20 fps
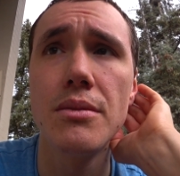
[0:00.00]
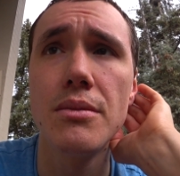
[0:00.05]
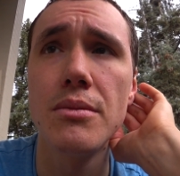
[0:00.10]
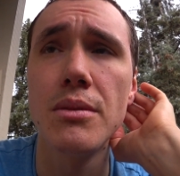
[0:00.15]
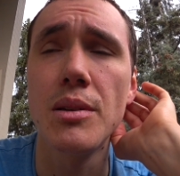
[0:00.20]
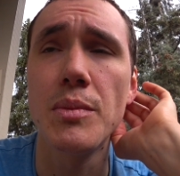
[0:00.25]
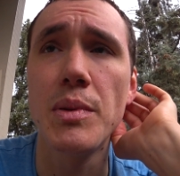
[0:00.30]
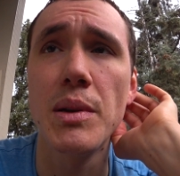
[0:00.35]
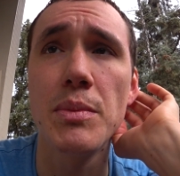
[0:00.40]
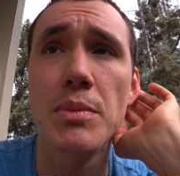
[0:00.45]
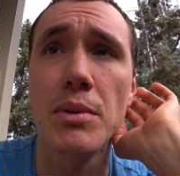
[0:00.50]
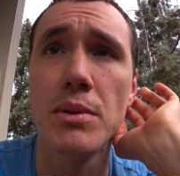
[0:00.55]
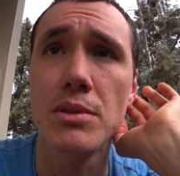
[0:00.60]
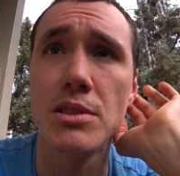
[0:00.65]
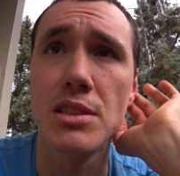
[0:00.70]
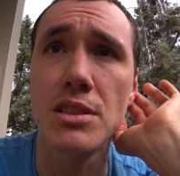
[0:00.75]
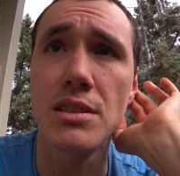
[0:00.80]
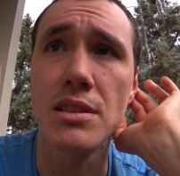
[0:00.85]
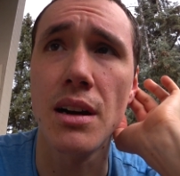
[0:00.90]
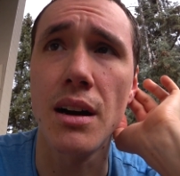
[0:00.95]
where people
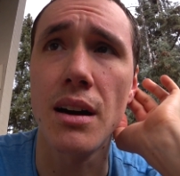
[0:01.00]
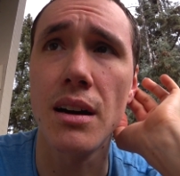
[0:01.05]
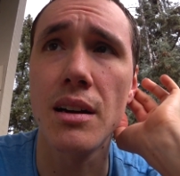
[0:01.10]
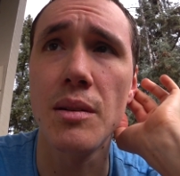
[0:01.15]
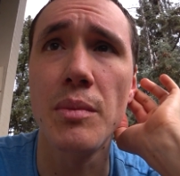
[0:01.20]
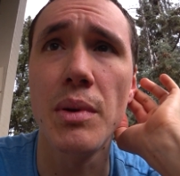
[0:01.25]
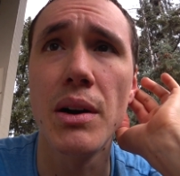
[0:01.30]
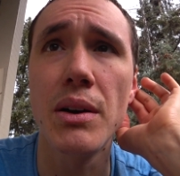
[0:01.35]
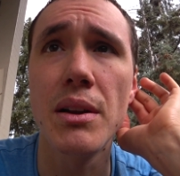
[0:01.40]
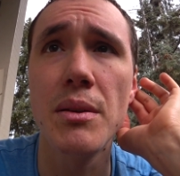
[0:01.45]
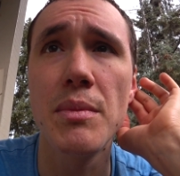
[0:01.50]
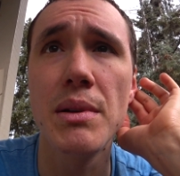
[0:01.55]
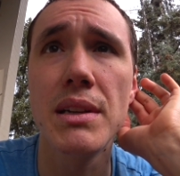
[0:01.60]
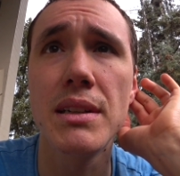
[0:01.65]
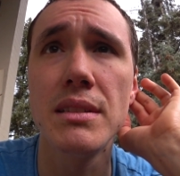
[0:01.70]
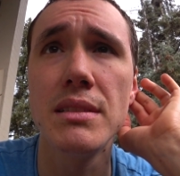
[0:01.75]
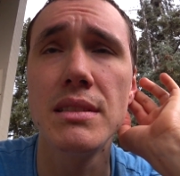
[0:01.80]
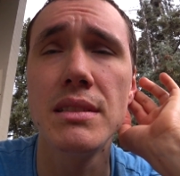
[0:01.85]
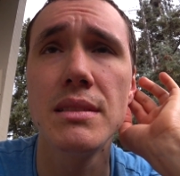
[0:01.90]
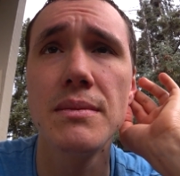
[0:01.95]
just talk about it,
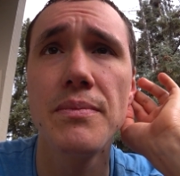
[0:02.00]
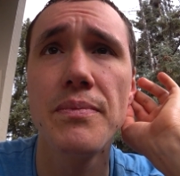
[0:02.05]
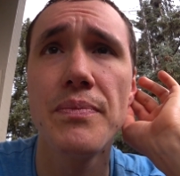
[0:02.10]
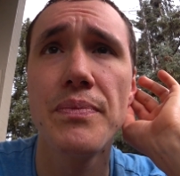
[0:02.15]
because